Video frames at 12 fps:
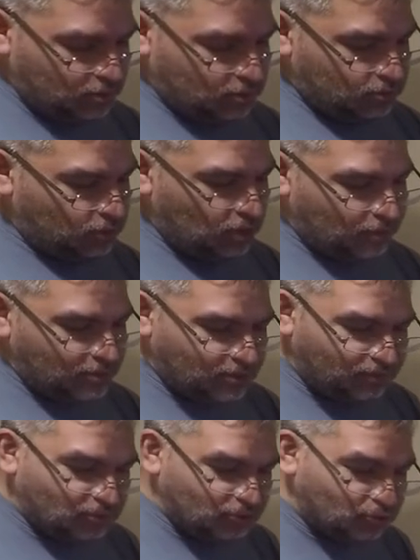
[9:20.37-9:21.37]
So that means if
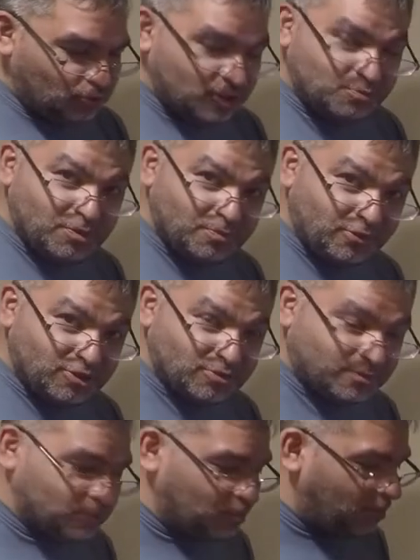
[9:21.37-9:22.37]
there's USB ports, it
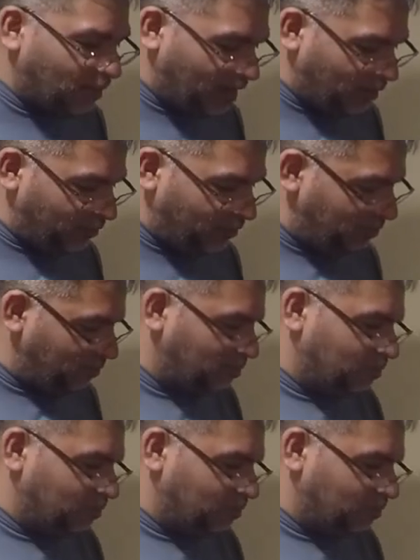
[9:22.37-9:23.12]
must be power.